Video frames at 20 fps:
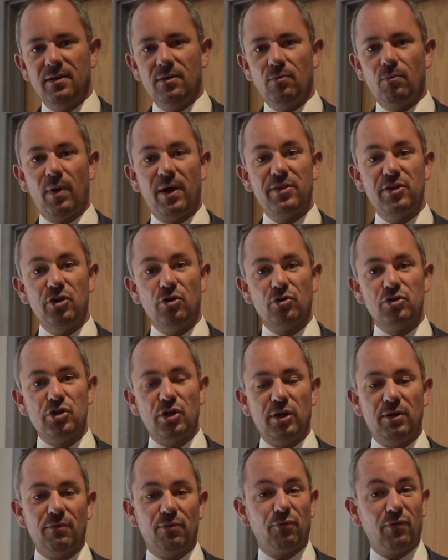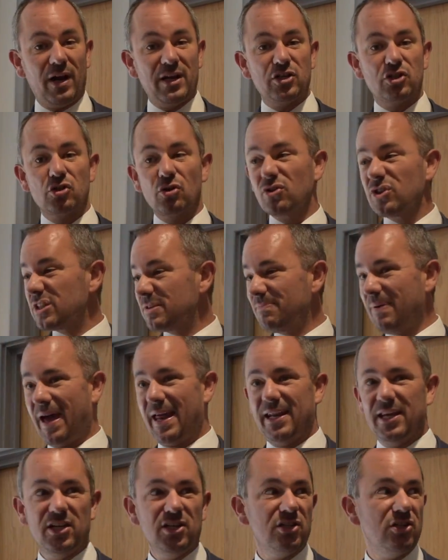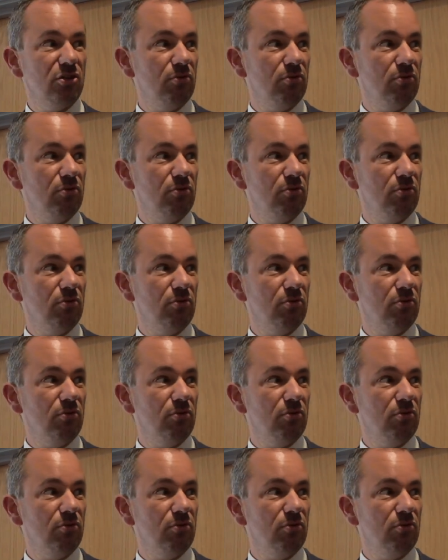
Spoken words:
Whether you're doing French or Spanish,